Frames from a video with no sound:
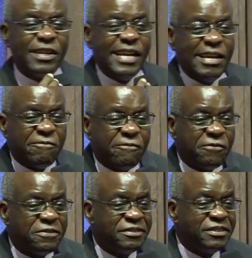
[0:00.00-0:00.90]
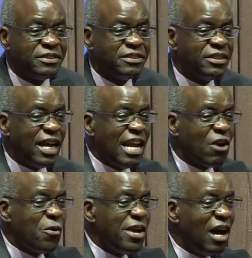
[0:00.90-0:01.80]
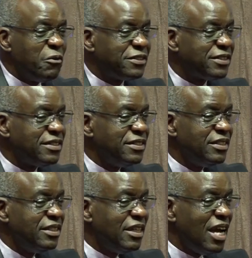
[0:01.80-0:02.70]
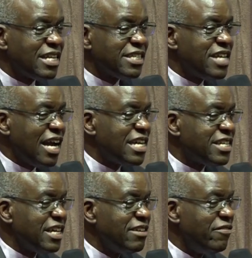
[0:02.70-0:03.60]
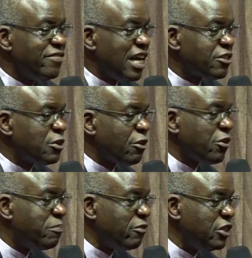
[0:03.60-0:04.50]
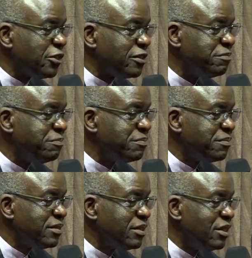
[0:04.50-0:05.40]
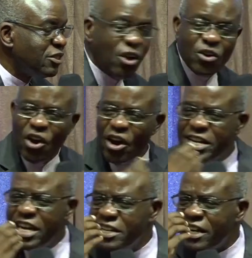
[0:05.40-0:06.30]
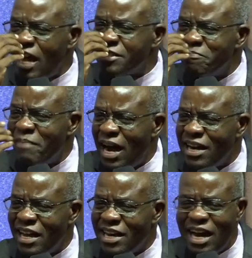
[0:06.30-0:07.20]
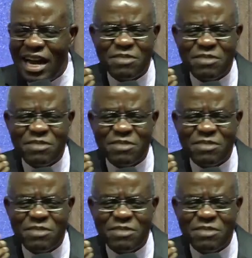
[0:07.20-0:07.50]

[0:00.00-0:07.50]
live in a good house, it is targeting the source of your provision. So God didn't curse man. He realized